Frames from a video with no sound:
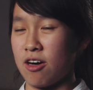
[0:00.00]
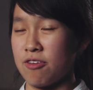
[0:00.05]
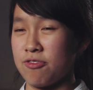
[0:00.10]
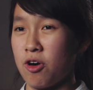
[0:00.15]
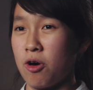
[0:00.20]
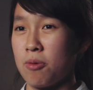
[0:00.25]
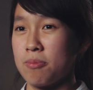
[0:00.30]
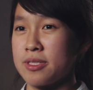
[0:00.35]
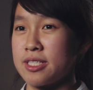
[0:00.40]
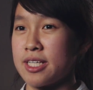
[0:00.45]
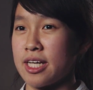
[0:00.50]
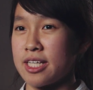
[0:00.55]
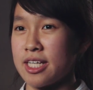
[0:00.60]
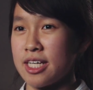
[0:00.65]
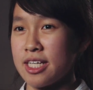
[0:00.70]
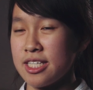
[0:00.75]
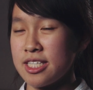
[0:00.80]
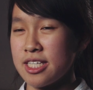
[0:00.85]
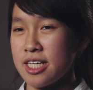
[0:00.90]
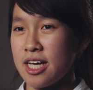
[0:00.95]
of
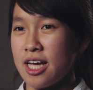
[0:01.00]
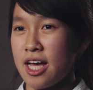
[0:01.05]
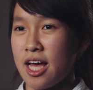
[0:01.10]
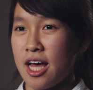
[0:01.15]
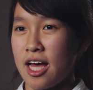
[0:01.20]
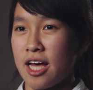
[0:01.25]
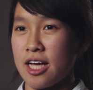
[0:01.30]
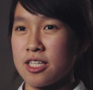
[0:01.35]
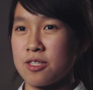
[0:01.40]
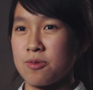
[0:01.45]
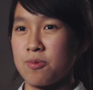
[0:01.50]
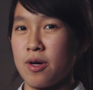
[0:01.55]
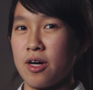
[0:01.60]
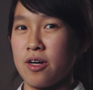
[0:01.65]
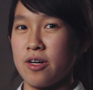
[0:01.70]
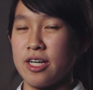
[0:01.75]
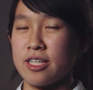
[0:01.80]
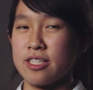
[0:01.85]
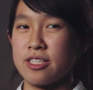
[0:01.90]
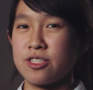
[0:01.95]
homesickness as
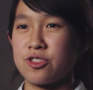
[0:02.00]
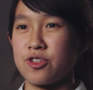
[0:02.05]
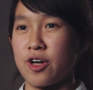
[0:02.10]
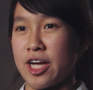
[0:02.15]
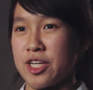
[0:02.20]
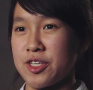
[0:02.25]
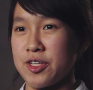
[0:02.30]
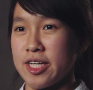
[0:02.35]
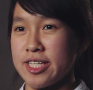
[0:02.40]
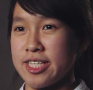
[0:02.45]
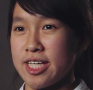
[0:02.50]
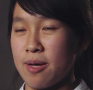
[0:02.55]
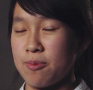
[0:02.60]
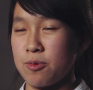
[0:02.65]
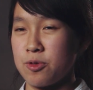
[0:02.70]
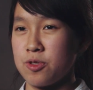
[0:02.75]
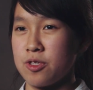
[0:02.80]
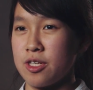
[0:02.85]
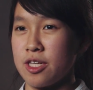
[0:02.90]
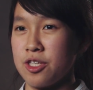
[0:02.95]
well as trying to
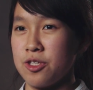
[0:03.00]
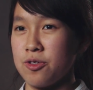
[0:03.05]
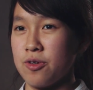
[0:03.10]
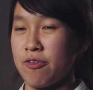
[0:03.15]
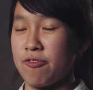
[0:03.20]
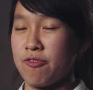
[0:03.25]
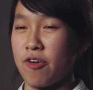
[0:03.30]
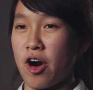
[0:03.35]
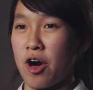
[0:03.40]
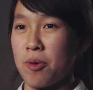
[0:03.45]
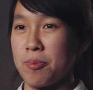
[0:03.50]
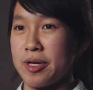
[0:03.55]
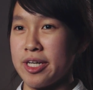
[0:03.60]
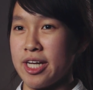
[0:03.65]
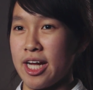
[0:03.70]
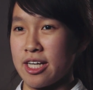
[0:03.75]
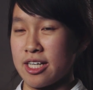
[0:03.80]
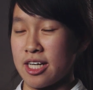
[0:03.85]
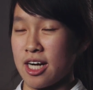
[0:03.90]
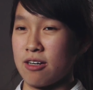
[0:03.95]
adapt to the new
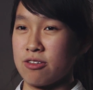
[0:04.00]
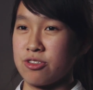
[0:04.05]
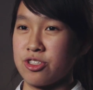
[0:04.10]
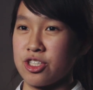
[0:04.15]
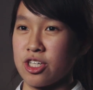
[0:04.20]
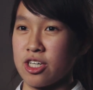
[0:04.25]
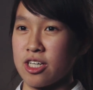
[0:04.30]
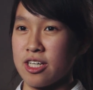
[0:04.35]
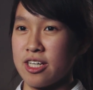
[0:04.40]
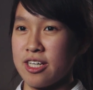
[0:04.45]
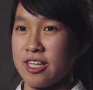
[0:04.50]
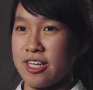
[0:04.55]
environment and culture.